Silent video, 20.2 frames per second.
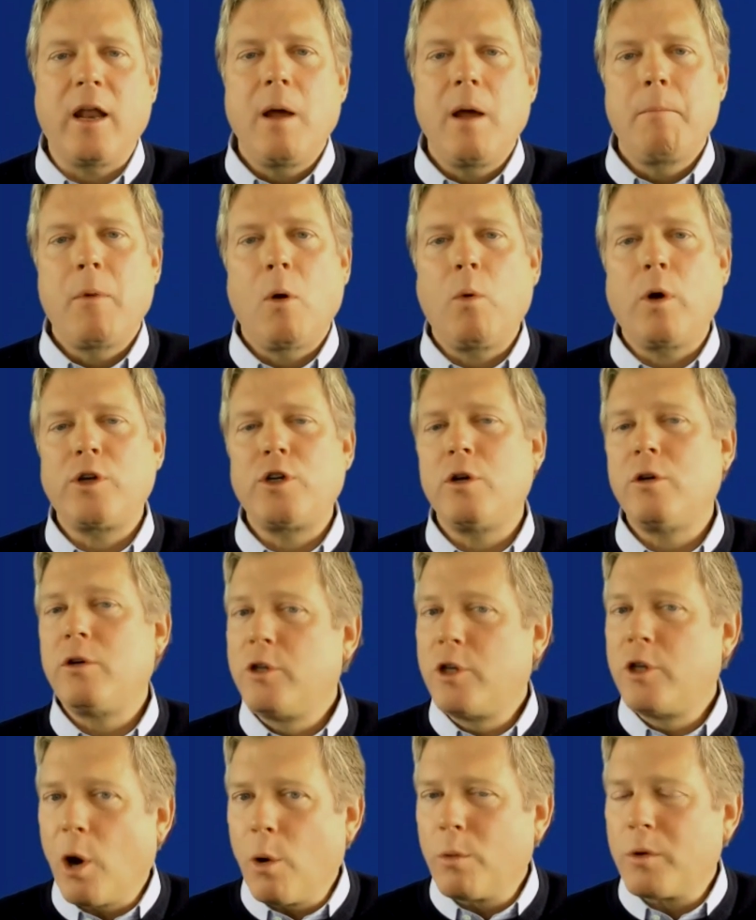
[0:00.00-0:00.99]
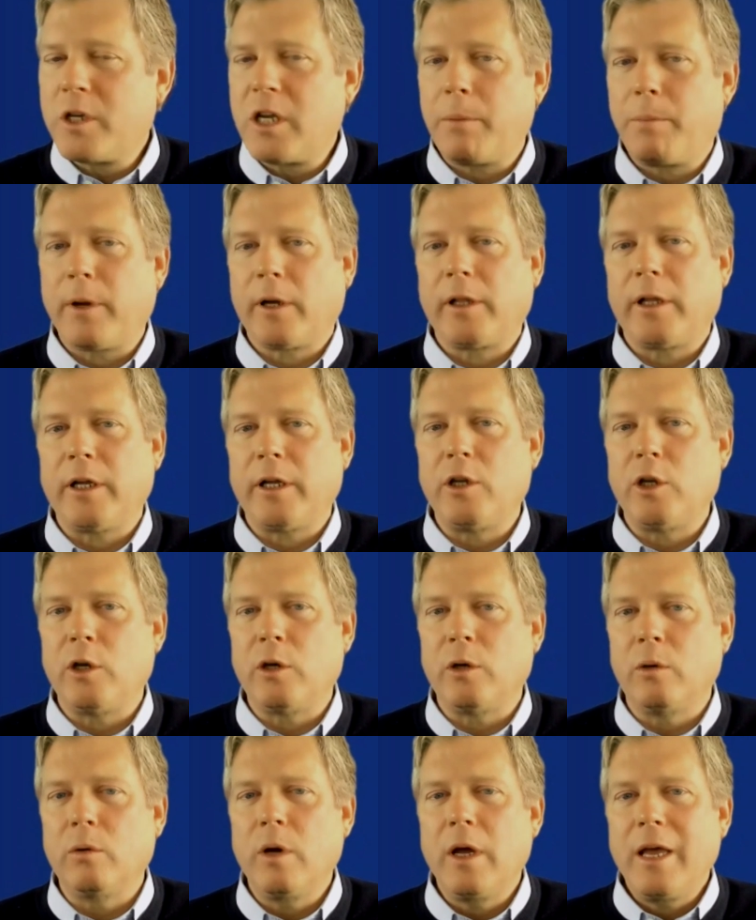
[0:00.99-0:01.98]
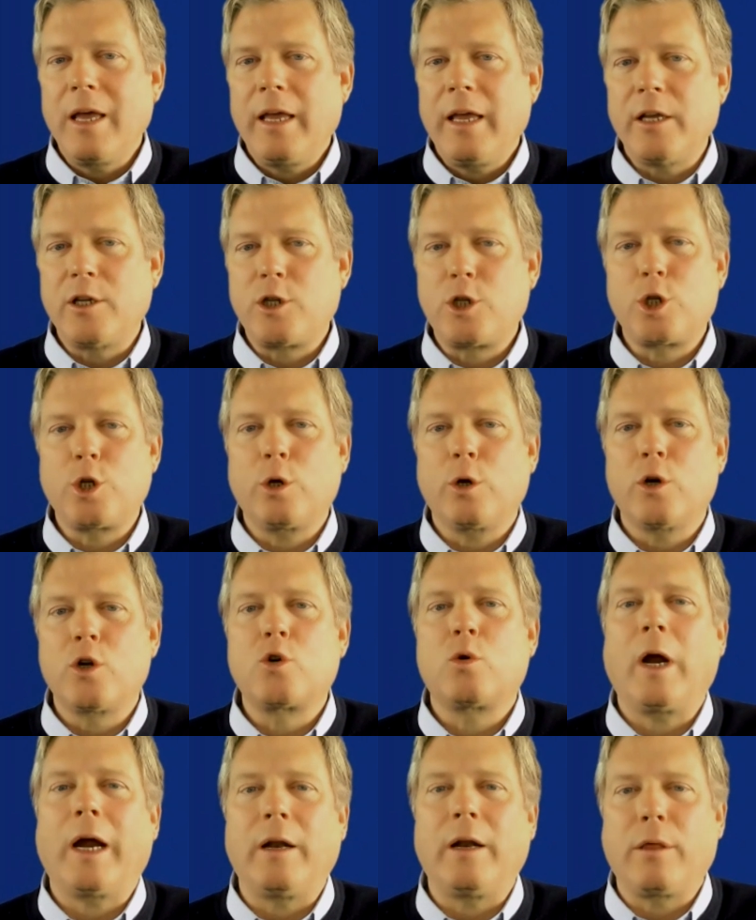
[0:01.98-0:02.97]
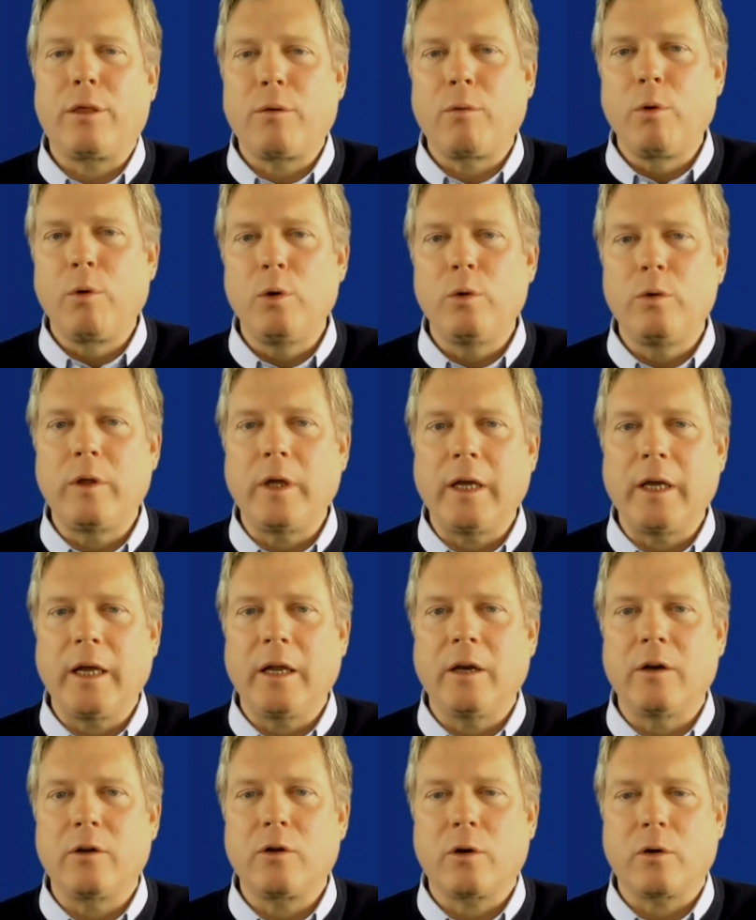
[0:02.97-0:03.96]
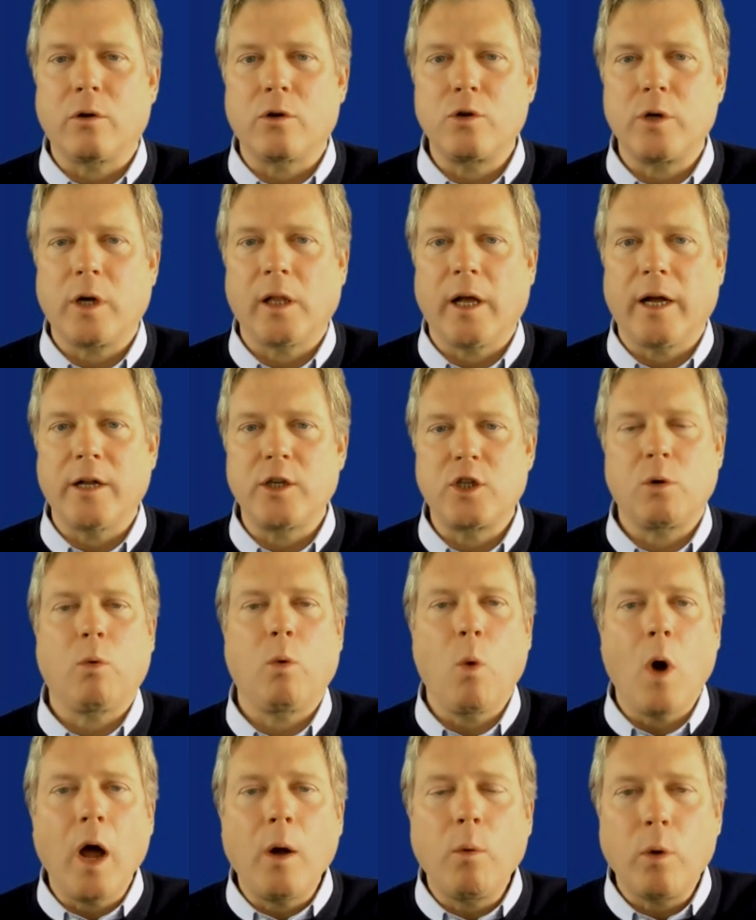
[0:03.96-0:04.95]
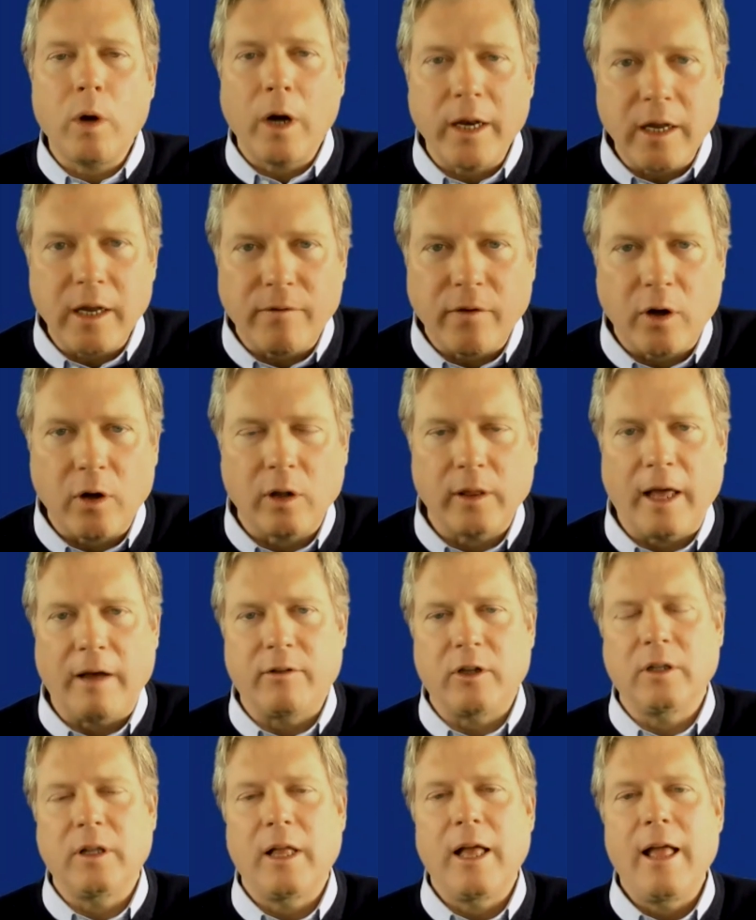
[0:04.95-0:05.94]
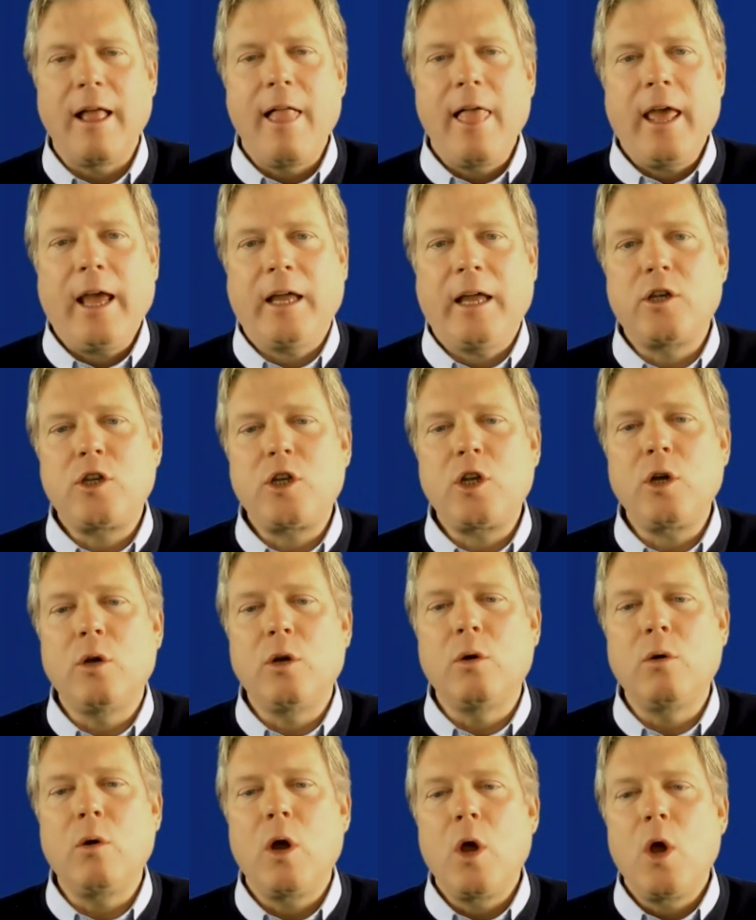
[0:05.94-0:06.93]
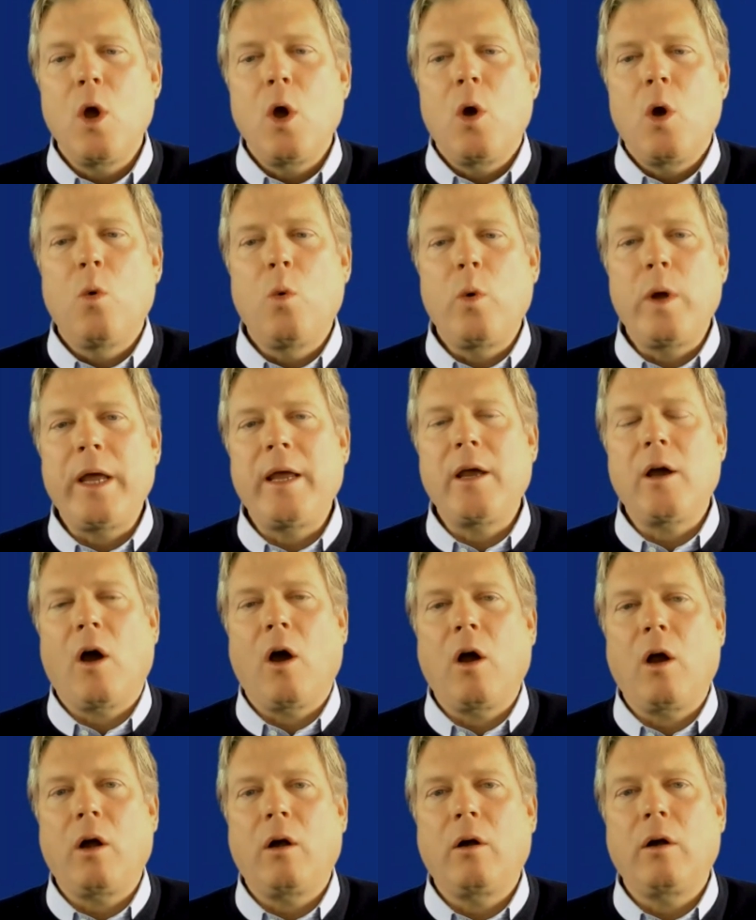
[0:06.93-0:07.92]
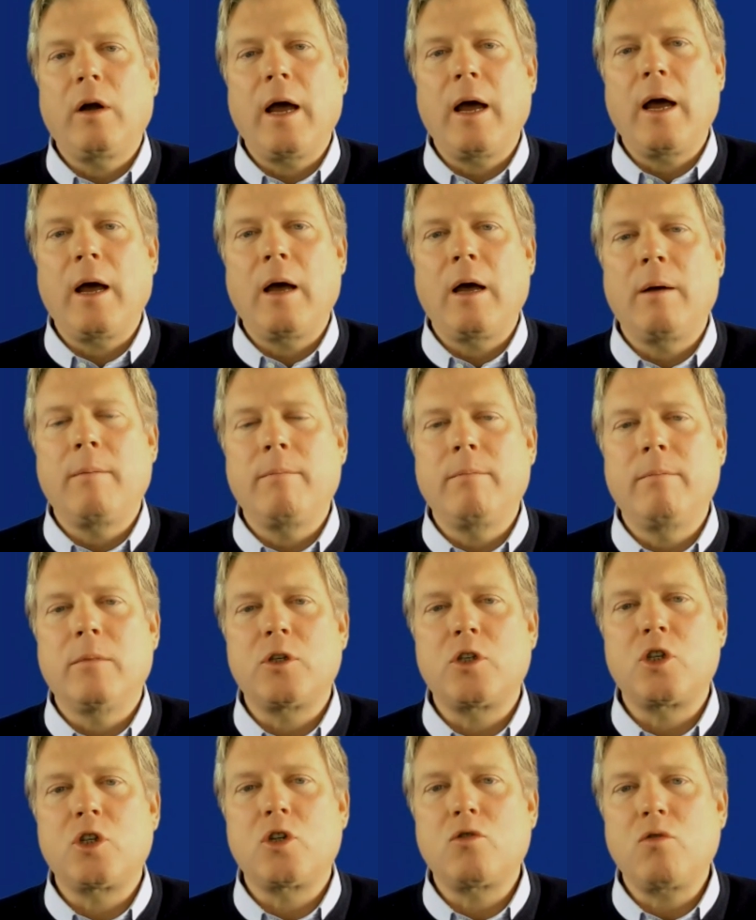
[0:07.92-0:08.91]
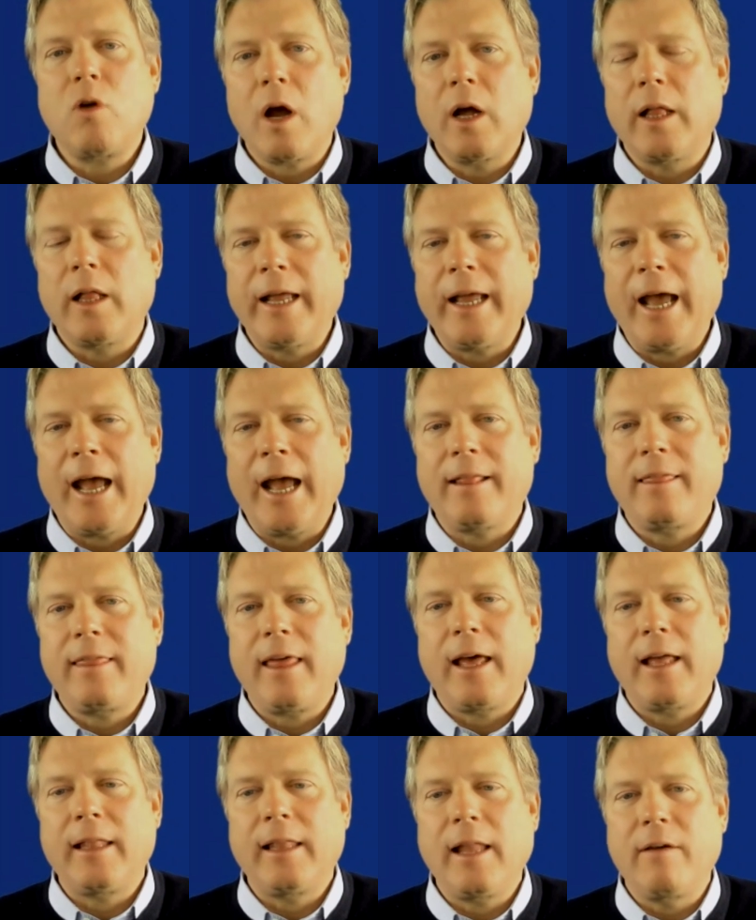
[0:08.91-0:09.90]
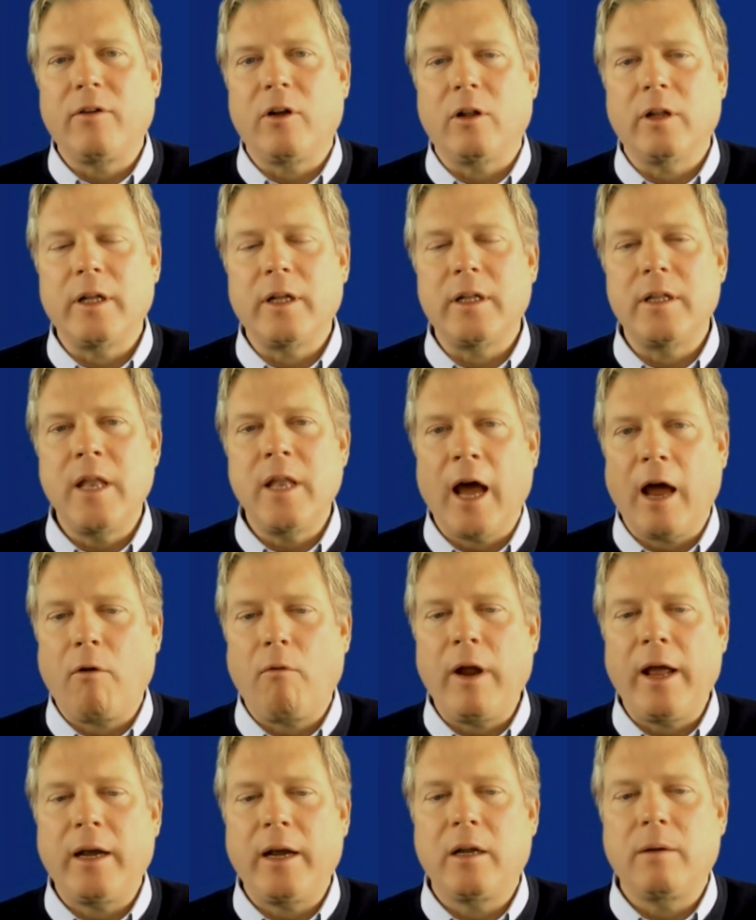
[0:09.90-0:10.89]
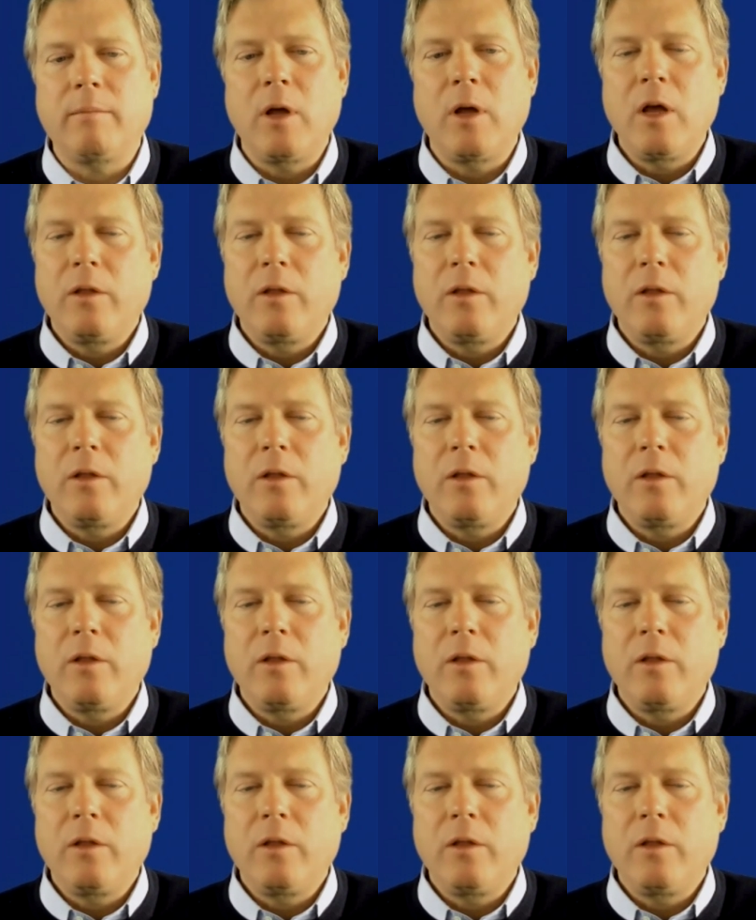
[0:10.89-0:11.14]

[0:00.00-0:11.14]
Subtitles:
But what you don't typically do is surge right through the internal trend line. So one, we're at a difficult level, and two, we are struggling at that level. Not random.